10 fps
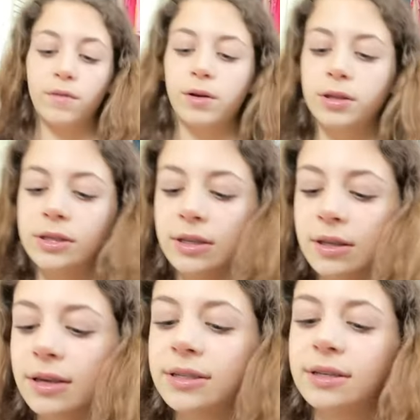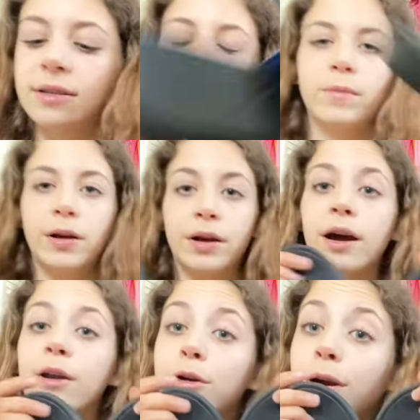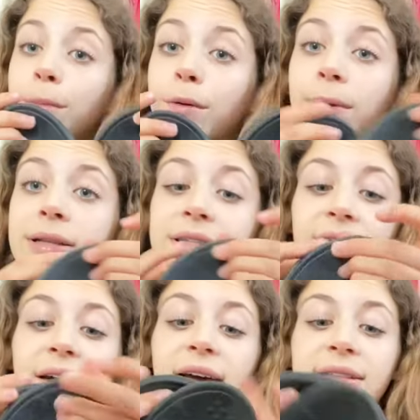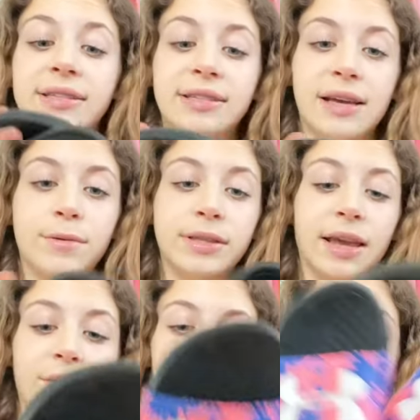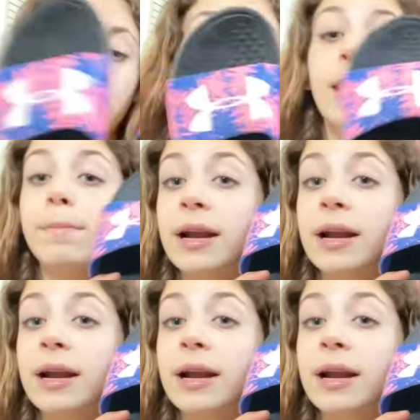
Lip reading: on to these weird Under Armour ones I've had since I was like in fifth grade, but I